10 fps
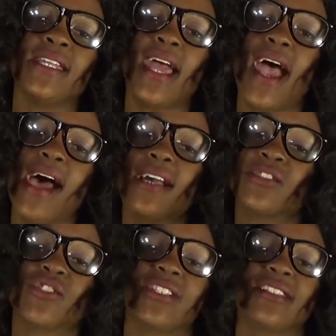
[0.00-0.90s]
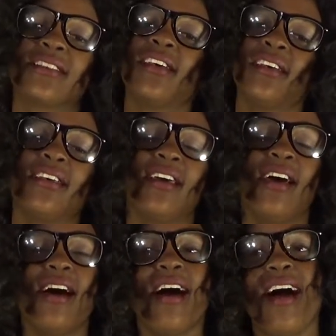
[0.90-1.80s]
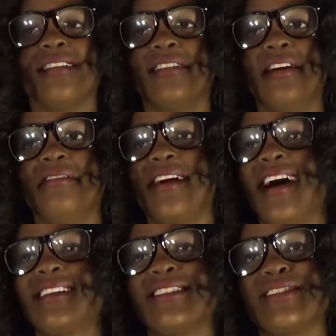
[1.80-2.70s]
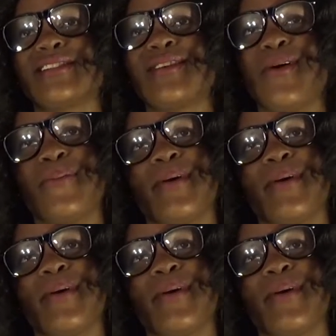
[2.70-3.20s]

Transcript: an actress. I love acting so